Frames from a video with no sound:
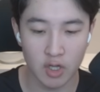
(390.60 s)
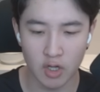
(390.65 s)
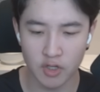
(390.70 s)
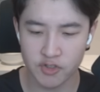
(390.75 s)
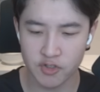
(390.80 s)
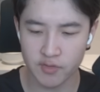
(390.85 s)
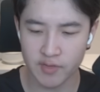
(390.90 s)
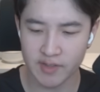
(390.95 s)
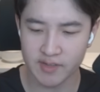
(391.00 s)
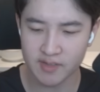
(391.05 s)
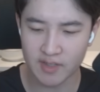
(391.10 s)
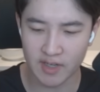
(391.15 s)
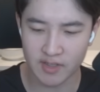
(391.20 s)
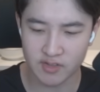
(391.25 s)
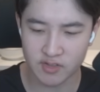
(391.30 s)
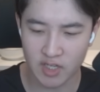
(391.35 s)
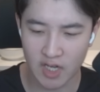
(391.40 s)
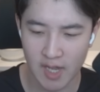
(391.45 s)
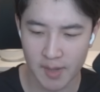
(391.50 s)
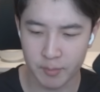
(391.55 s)
also this guy's
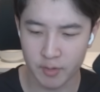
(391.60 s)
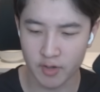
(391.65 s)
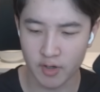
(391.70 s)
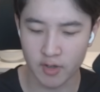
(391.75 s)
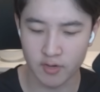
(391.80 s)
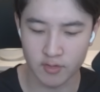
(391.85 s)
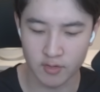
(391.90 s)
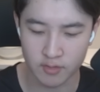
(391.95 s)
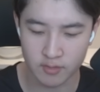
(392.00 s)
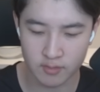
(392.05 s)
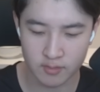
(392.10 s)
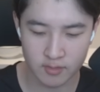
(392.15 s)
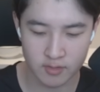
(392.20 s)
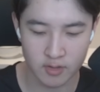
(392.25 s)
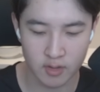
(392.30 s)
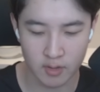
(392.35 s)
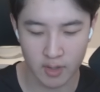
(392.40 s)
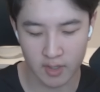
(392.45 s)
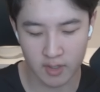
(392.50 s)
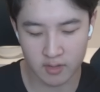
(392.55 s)
top 100.
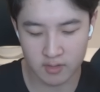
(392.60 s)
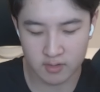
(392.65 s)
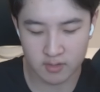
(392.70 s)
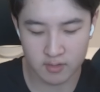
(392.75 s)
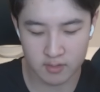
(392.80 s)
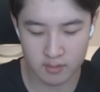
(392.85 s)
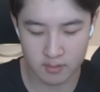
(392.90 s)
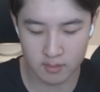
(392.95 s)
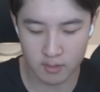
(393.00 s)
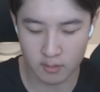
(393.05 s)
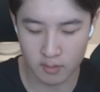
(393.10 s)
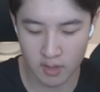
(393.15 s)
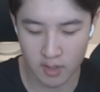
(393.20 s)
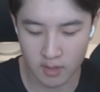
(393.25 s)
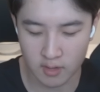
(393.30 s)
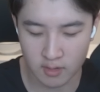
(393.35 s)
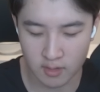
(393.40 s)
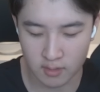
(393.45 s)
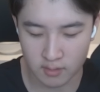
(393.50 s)
So I guess, okay,